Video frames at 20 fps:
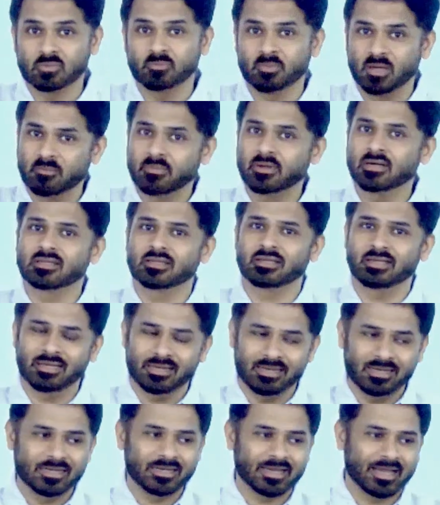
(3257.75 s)
Paper 3,
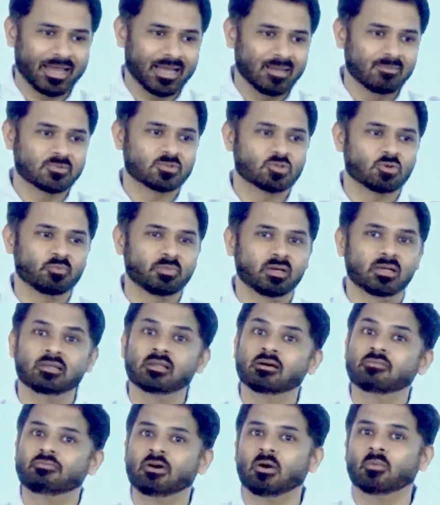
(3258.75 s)
it helps to build
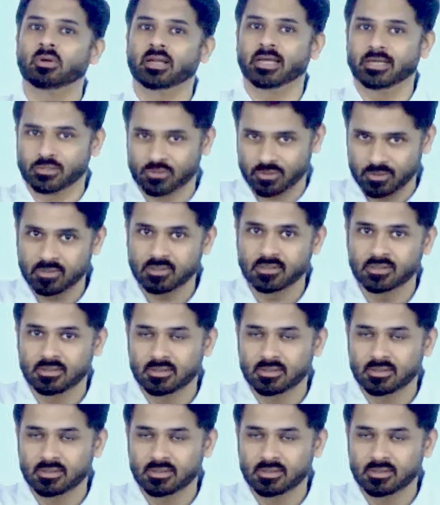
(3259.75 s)
the foundation.